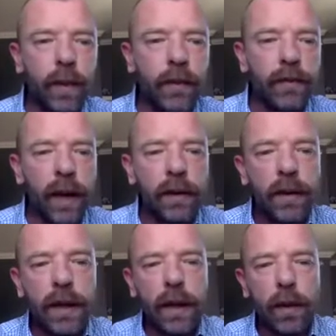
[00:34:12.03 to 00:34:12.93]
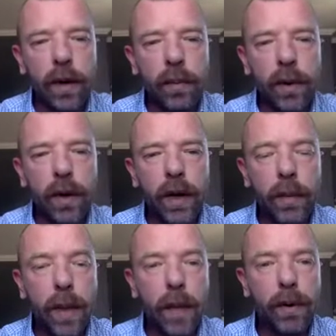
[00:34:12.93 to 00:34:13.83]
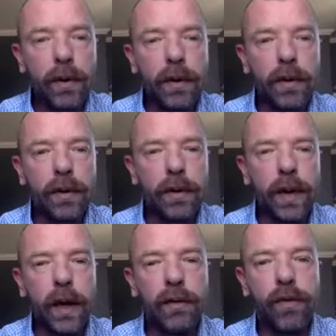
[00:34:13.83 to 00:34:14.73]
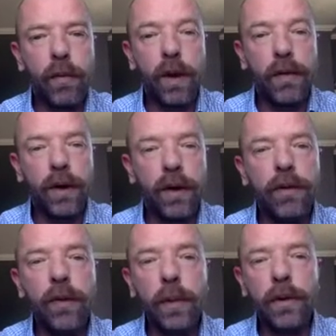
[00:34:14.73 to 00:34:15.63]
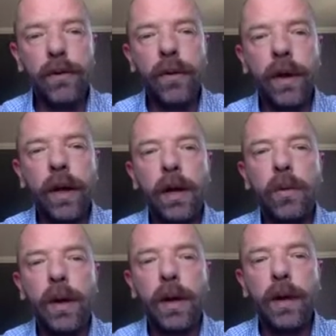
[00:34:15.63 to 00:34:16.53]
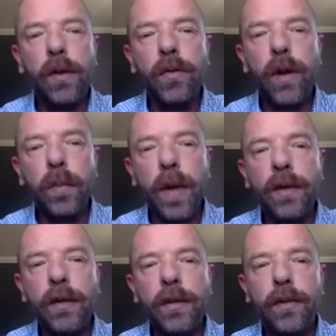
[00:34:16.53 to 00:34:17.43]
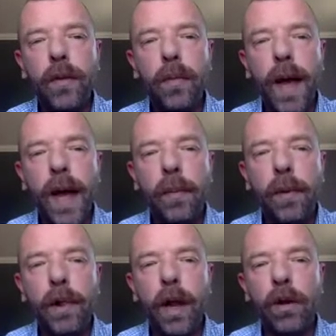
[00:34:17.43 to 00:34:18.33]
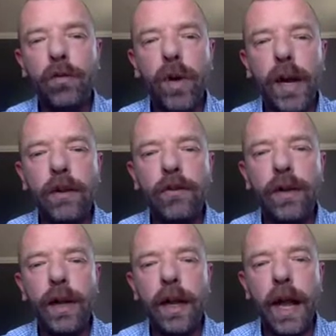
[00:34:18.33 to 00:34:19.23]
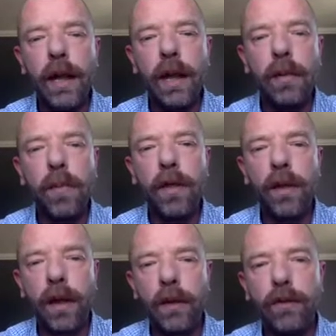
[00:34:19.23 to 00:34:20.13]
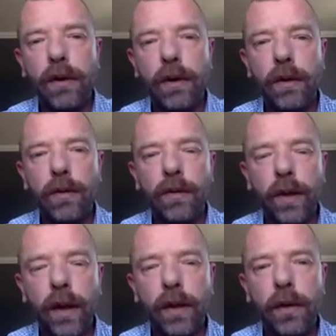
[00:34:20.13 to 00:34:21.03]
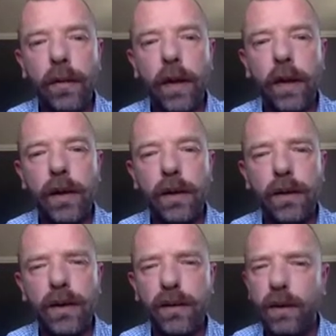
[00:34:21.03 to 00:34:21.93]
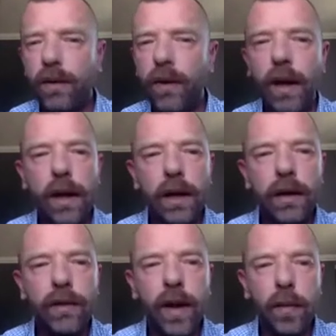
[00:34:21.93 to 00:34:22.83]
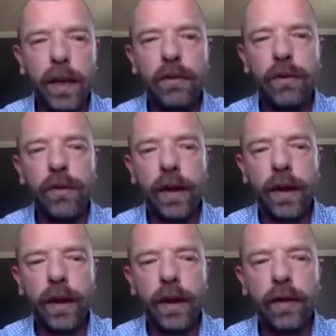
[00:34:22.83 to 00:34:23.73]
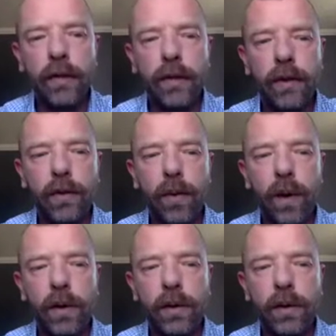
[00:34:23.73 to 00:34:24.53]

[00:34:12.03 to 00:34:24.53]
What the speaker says: Finally, I want to point at a paper from one of our customers where they use their method to map long-range DNA methylation on single molecules. And of course, this can be interesting in cancer as well.